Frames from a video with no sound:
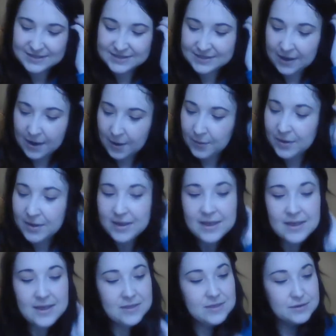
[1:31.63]
So
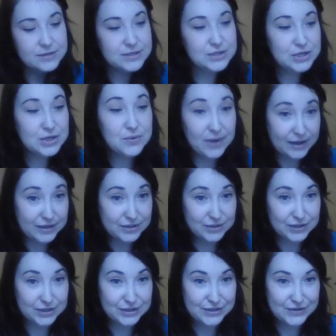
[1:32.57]
there's two ways you
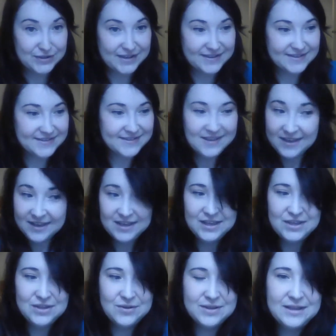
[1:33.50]
can do this.
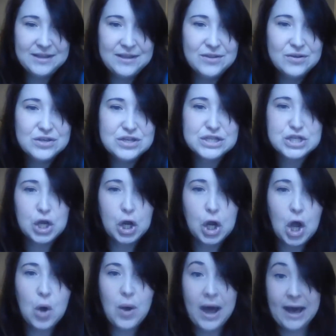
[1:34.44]
You can either just
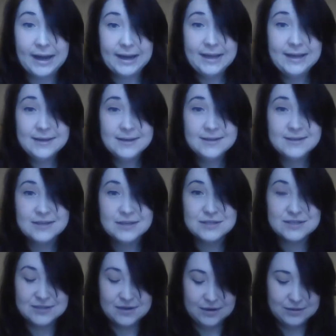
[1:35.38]
go at it and
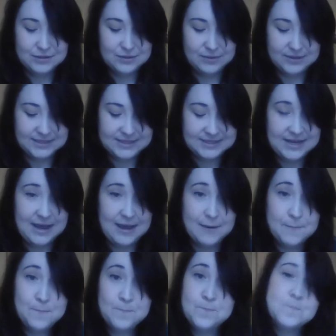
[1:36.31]
start doing the
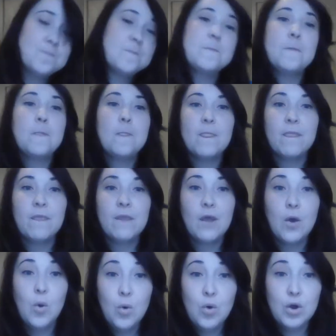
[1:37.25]
stem,
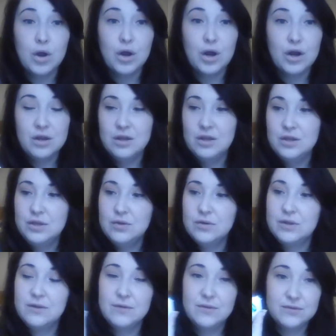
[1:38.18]
or you
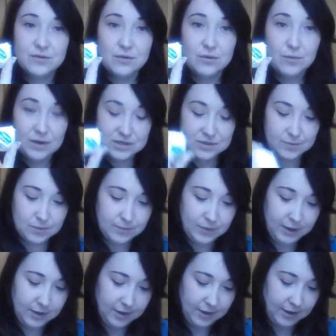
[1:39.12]
can use your little washable
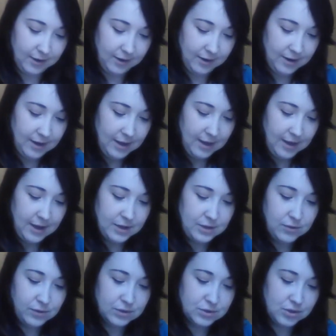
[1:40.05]
marker and
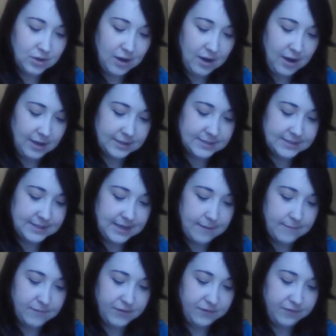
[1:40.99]
you can draw a
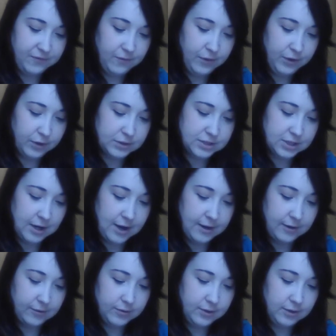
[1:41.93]
stem for your
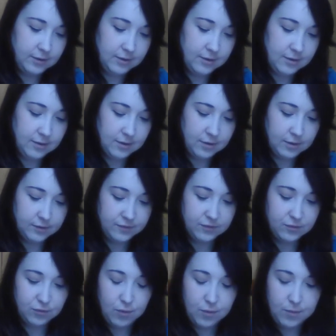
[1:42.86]
child
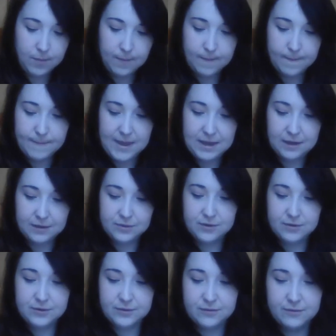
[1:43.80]
to make
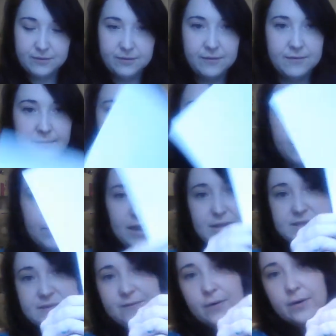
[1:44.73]
their little
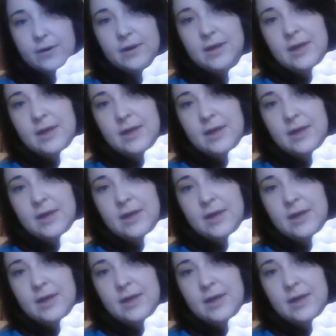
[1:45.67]
paints for.